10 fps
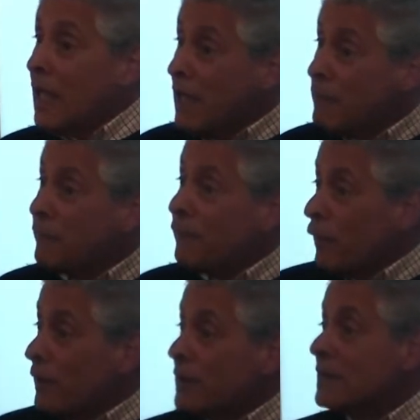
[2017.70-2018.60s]
if
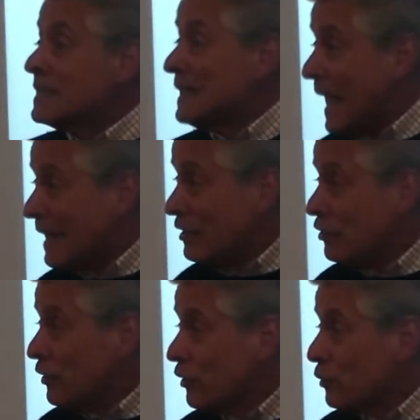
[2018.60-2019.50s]
foreigners lend
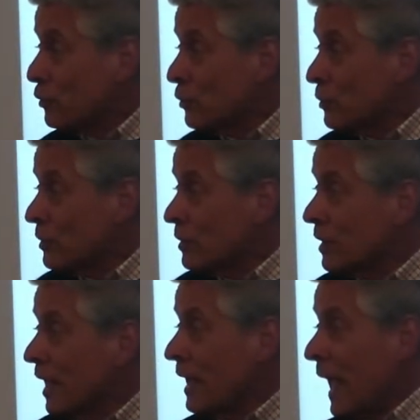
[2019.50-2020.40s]
to you,
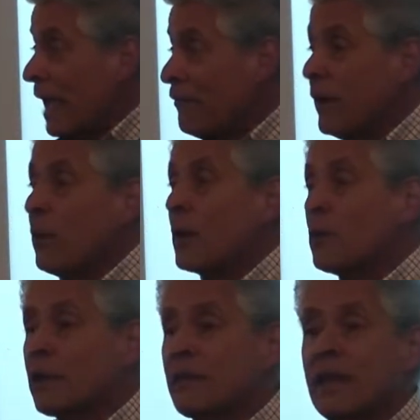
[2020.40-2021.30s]
then
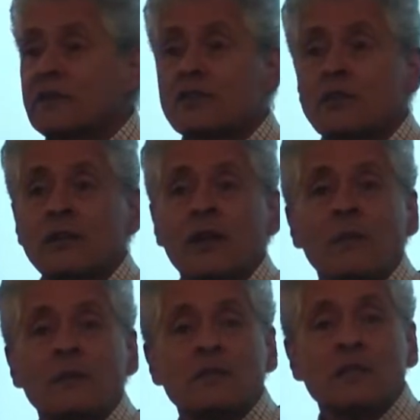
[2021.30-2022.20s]
everyone will think
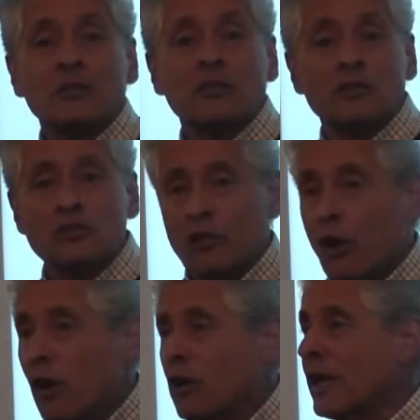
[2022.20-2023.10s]
Suriname is such a
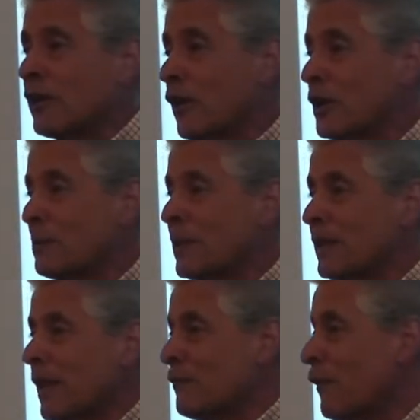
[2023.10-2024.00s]
strong
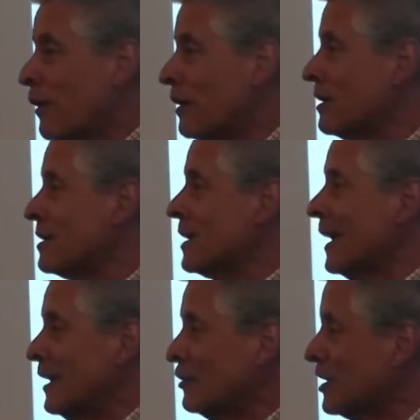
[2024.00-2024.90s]
economy that foreigners
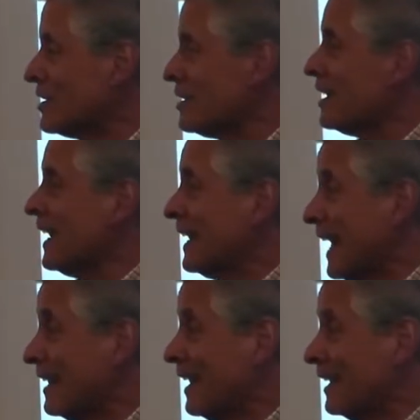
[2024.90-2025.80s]
are interested in
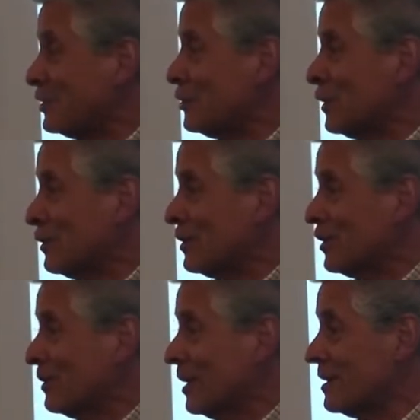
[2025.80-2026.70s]
lending to you.
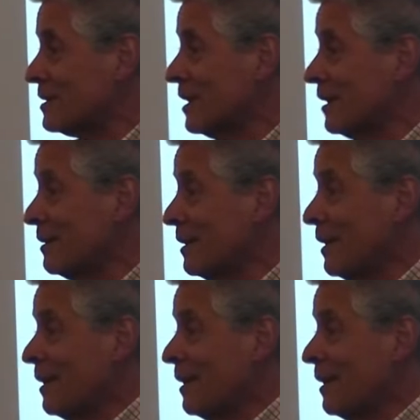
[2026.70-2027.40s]
You understand?